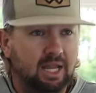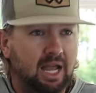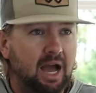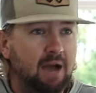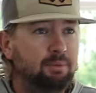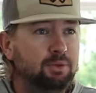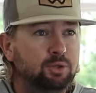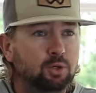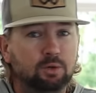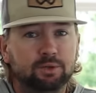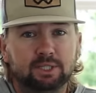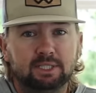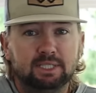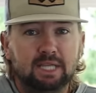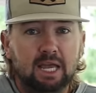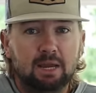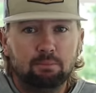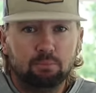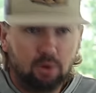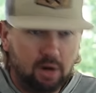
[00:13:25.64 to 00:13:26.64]
I've been throwing the
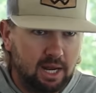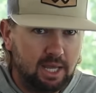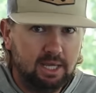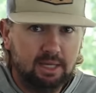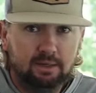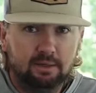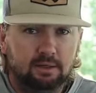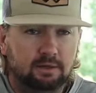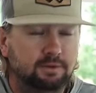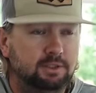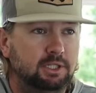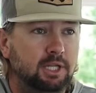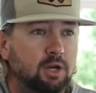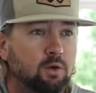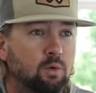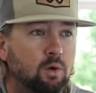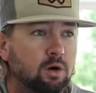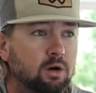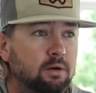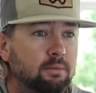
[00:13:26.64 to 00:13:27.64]
same brand of
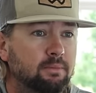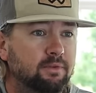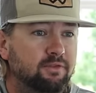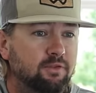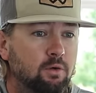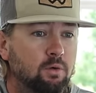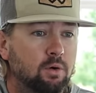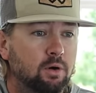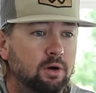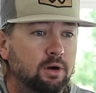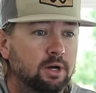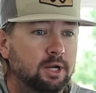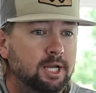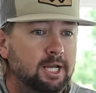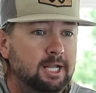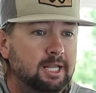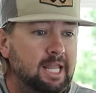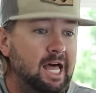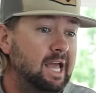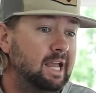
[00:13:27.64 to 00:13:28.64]
stick worm for
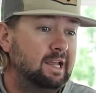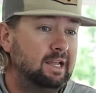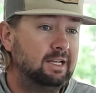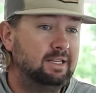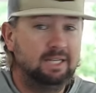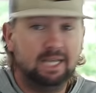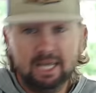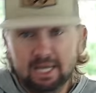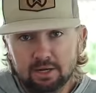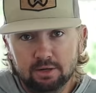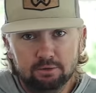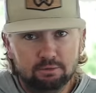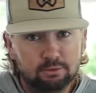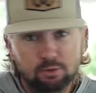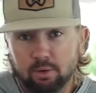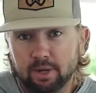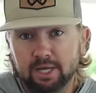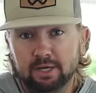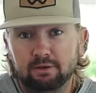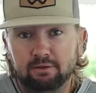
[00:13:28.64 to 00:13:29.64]
like 10,
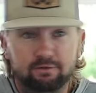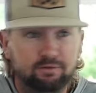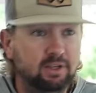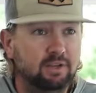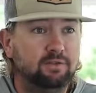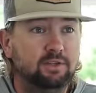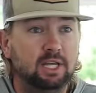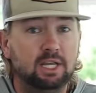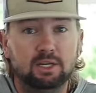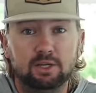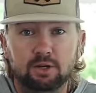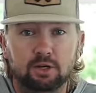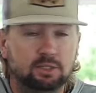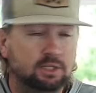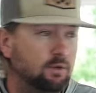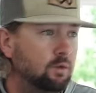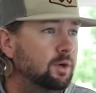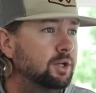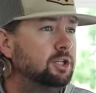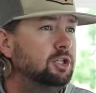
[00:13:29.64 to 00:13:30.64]
12, 15 years.
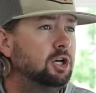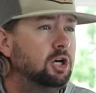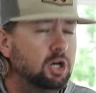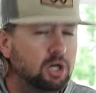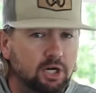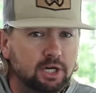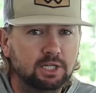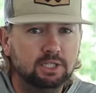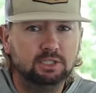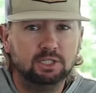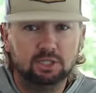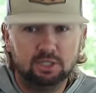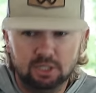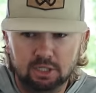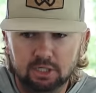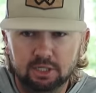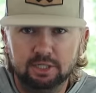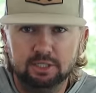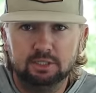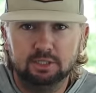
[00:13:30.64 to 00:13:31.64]
I won tons and
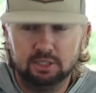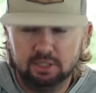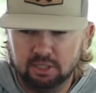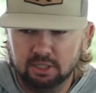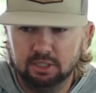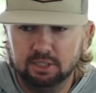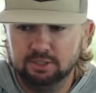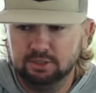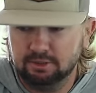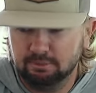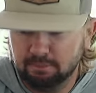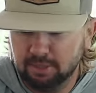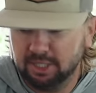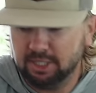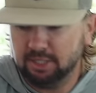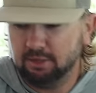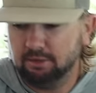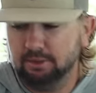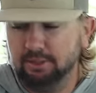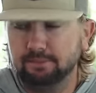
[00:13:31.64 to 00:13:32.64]
tons and tons of
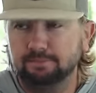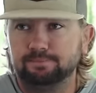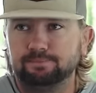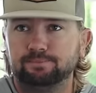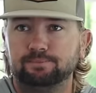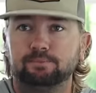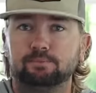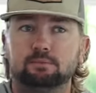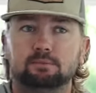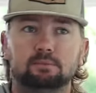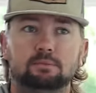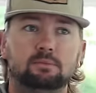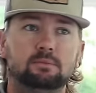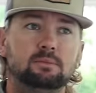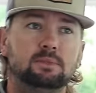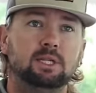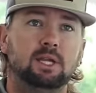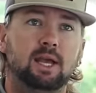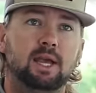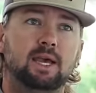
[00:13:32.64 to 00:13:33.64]
money on
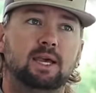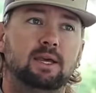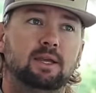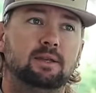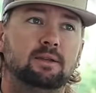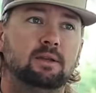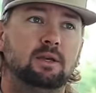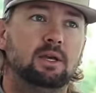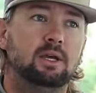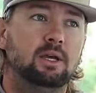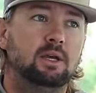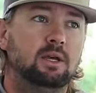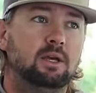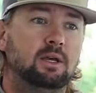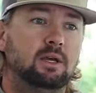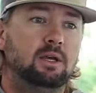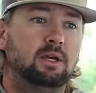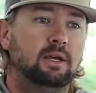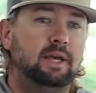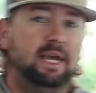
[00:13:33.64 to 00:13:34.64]
it. And
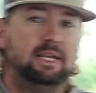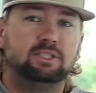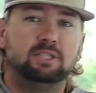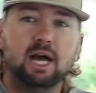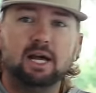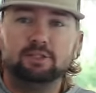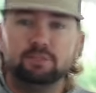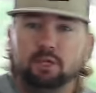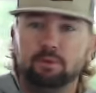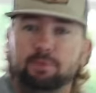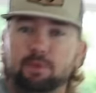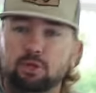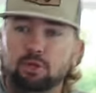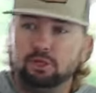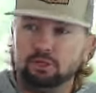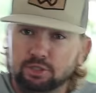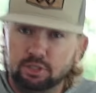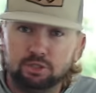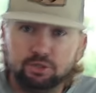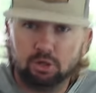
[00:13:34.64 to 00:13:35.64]
it's not something you
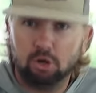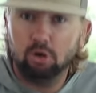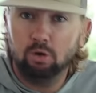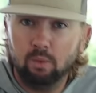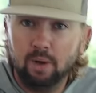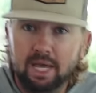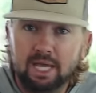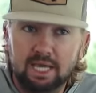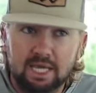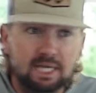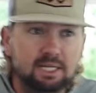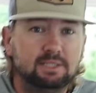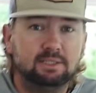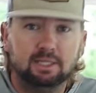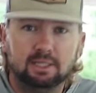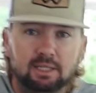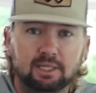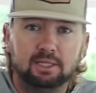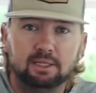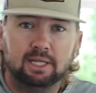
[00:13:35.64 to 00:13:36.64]
can just throw away
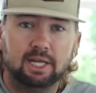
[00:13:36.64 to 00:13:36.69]
instantly.